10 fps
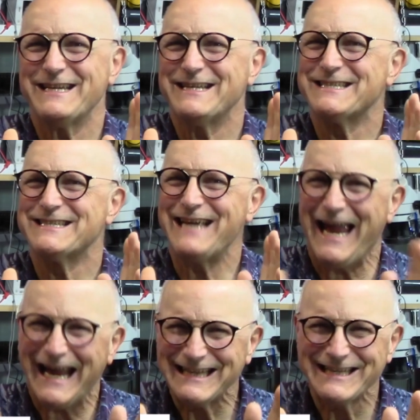
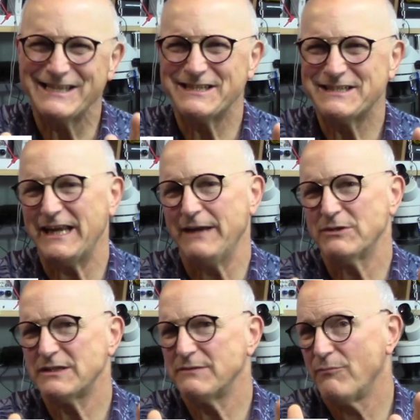exactly the same
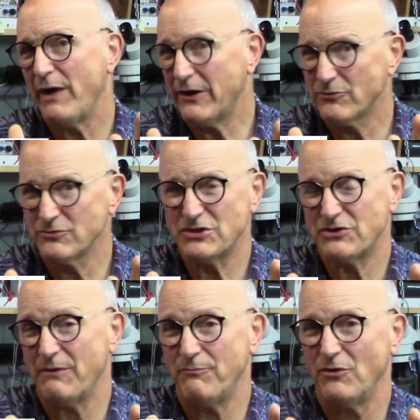as a
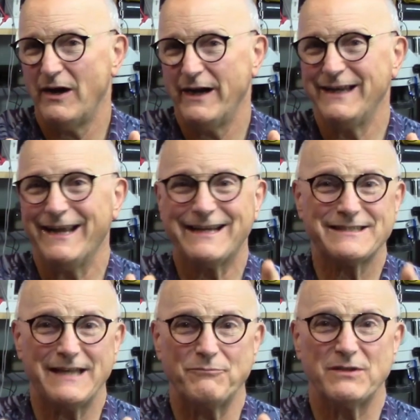microstrip line,
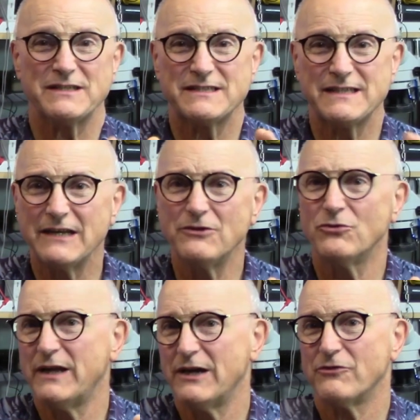except the signal
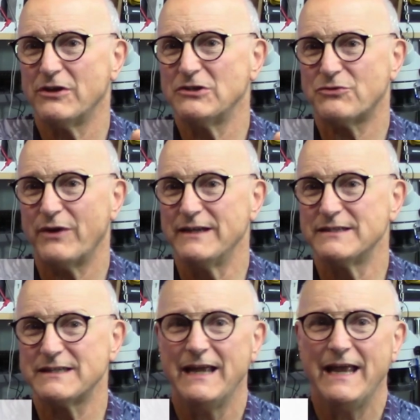carrying trace